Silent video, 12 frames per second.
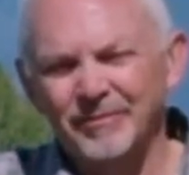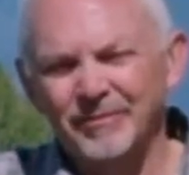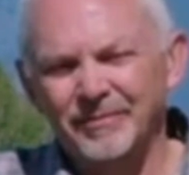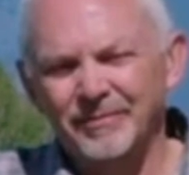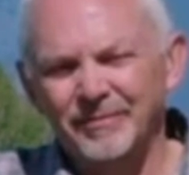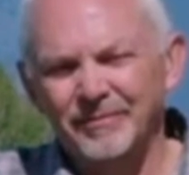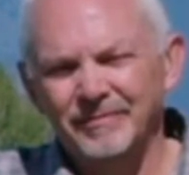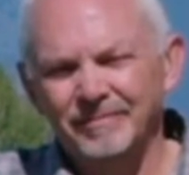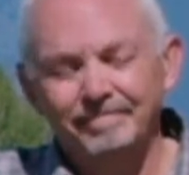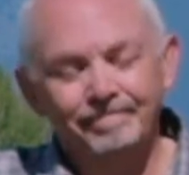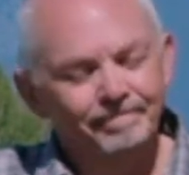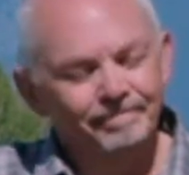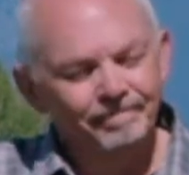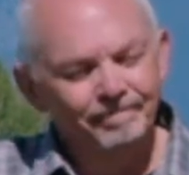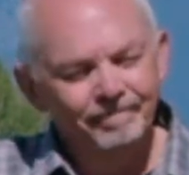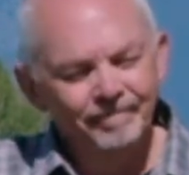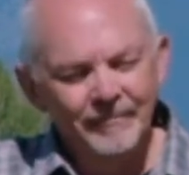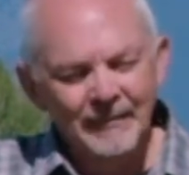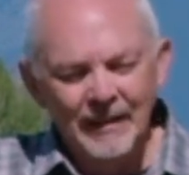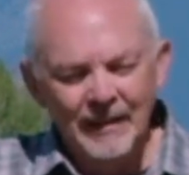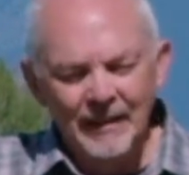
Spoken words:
(silence)